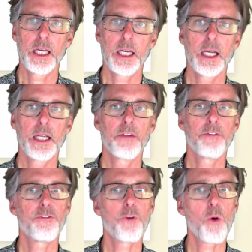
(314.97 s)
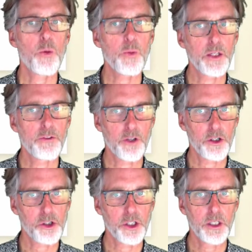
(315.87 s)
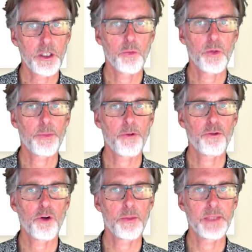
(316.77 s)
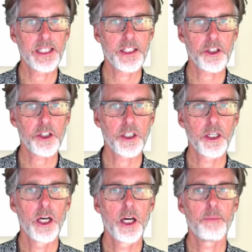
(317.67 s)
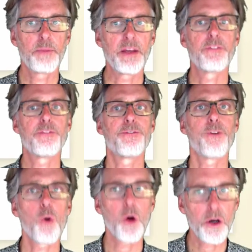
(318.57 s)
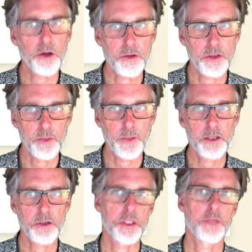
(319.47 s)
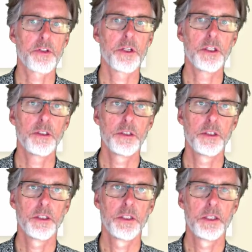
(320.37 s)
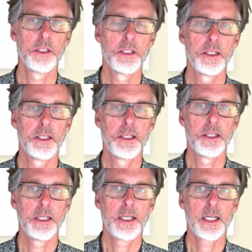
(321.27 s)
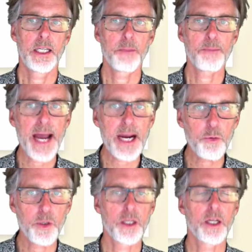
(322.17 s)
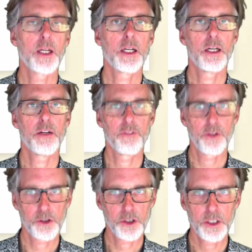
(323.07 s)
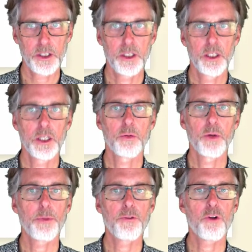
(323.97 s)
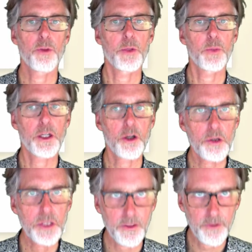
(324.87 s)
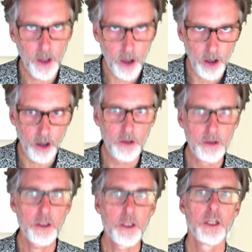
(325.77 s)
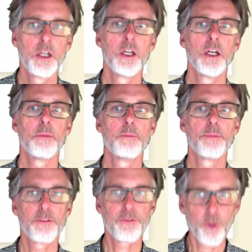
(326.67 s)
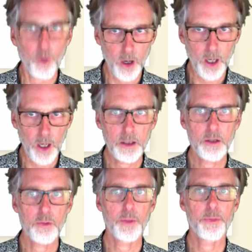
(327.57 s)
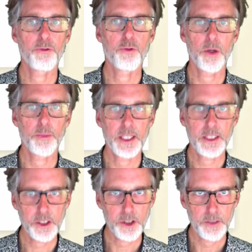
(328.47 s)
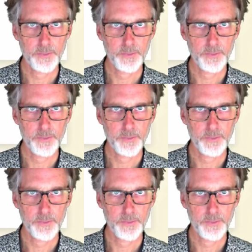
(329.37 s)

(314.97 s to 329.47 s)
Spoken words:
In the forward version, we perform the addition before the recursive call. In the backward version, we perform the recursive call before we perform the addition.